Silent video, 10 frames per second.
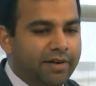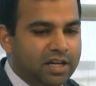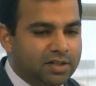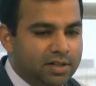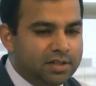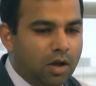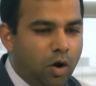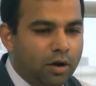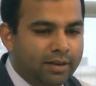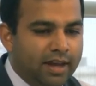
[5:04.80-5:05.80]
corrections
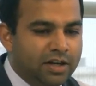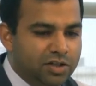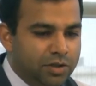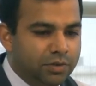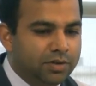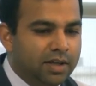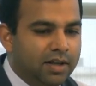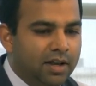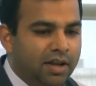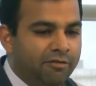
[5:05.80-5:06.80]
on that issue,
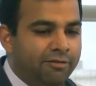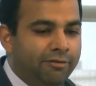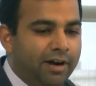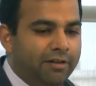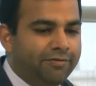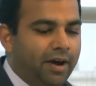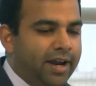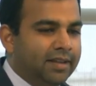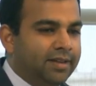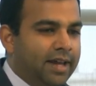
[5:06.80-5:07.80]

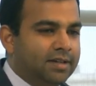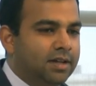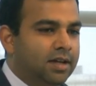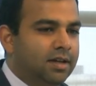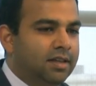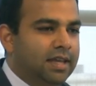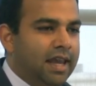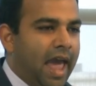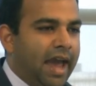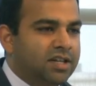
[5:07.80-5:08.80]
verifying that
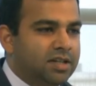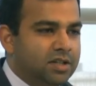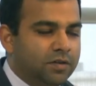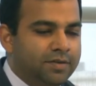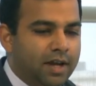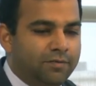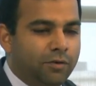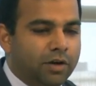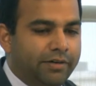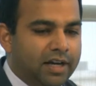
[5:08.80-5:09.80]
the actions you've done
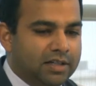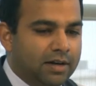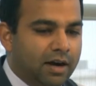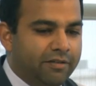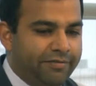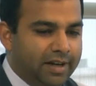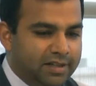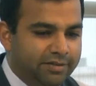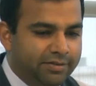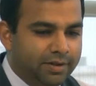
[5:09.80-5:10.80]
for correction are
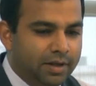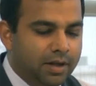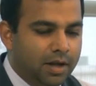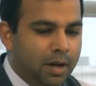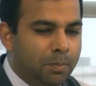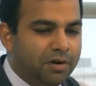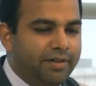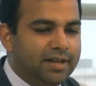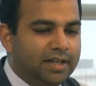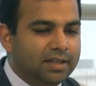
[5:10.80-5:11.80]
effective,
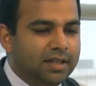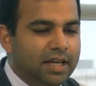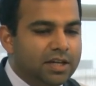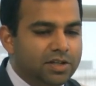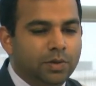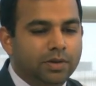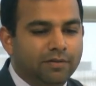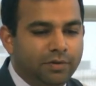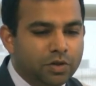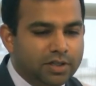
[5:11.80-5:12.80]
preventing the issue in
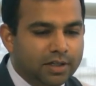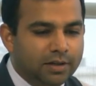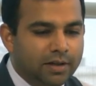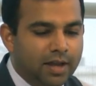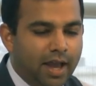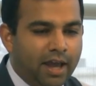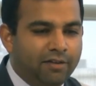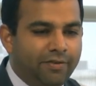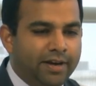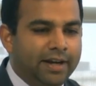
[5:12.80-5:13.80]
the future,
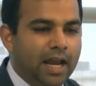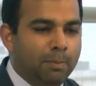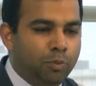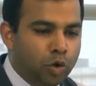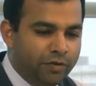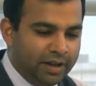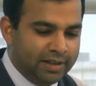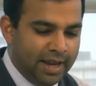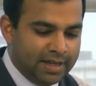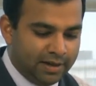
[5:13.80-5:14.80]
and finally approving
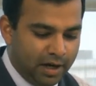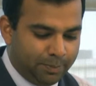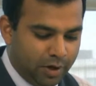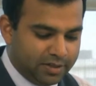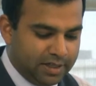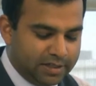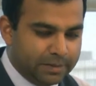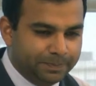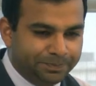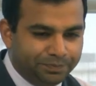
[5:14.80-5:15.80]
the entire process.